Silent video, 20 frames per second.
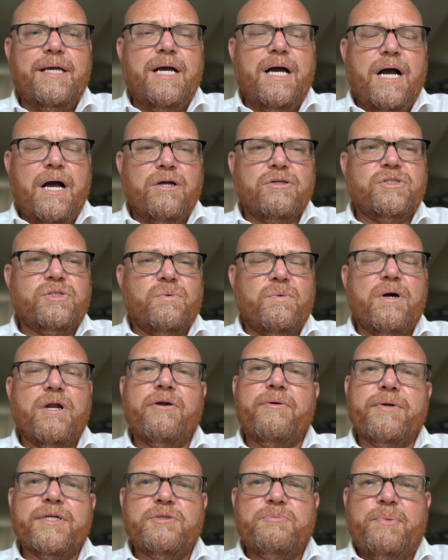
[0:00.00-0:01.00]
I also want
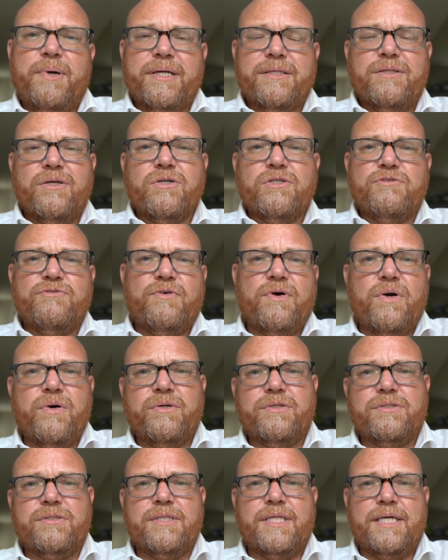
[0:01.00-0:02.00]
to respect those
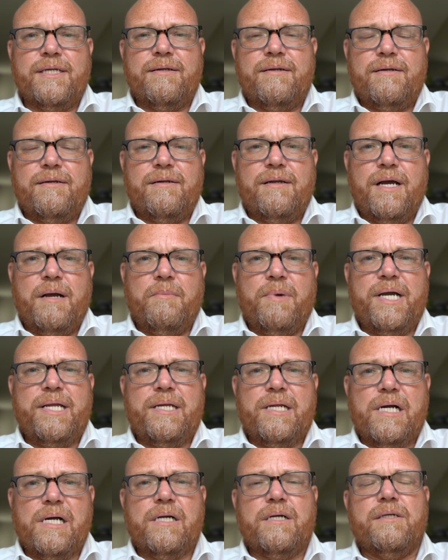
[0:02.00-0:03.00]
folks that I might
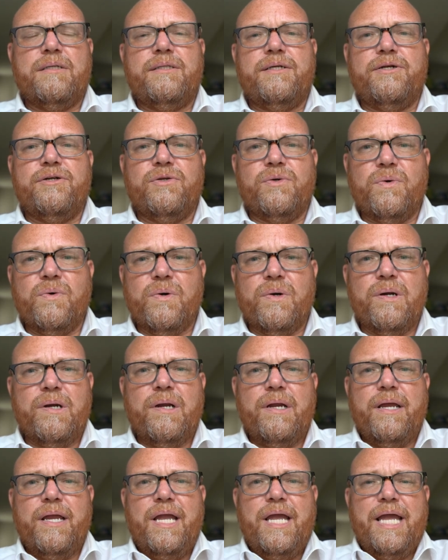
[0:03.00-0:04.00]
knock on their door
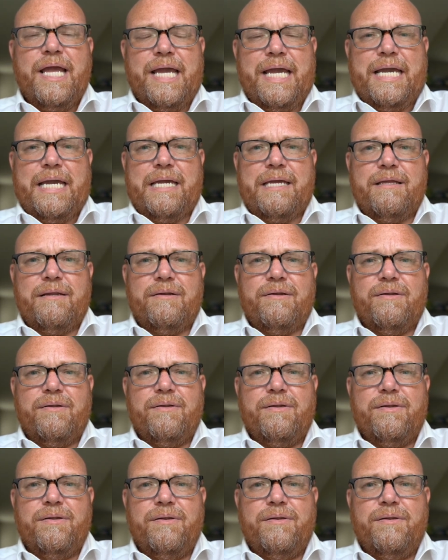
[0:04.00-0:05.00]
and
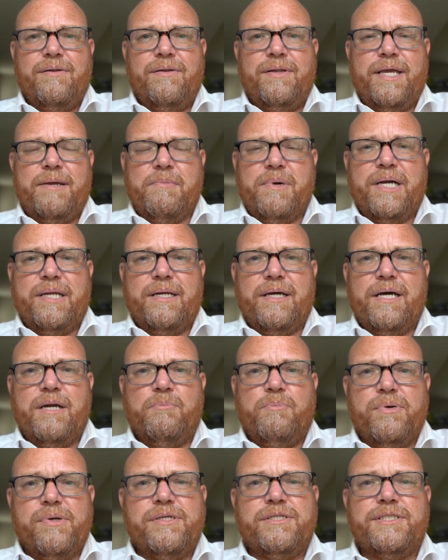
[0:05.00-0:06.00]
they might not
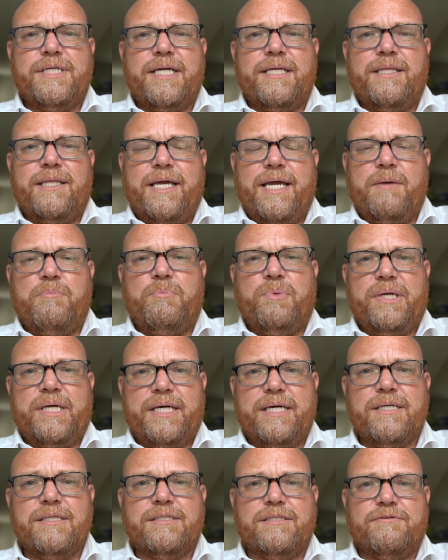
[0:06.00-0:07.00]
appreciate that
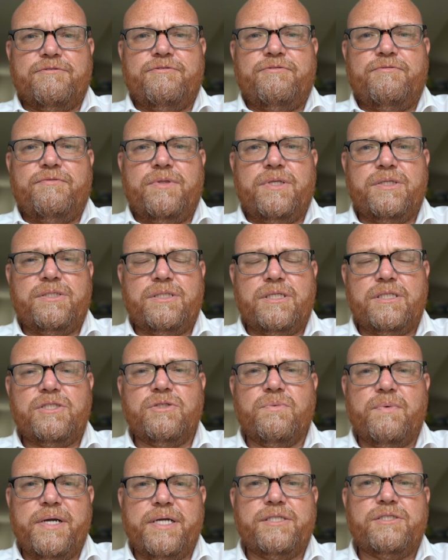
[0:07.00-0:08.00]
because of the
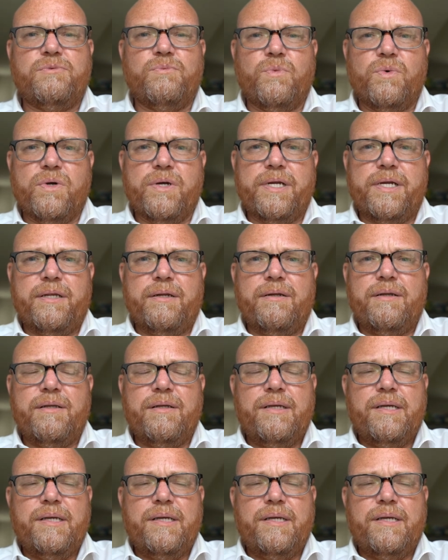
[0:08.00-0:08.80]
situation we're in.